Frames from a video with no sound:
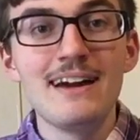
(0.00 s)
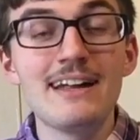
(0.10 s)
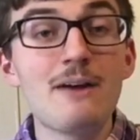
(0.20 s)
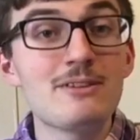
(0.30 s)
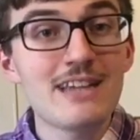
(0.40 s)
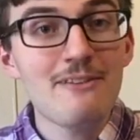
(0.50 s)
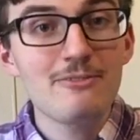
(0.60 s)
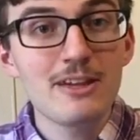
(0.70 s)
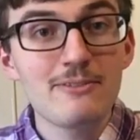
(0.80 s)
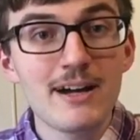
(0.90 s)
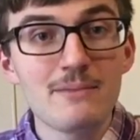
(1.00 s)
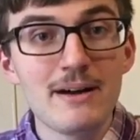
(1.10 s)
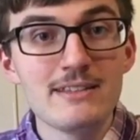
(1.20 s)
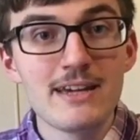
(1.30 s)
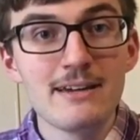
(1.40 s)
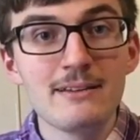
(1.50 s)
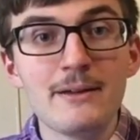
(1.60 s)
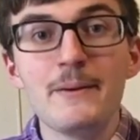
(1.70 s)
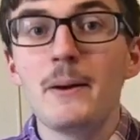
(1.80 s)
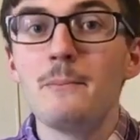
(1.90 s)
And I would definitely recommend it.
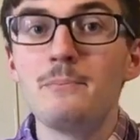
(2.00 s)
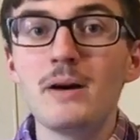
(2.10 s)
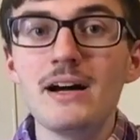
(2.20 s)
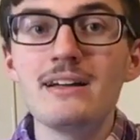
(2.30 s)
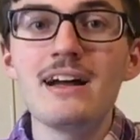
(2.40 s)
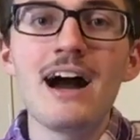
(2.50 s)
But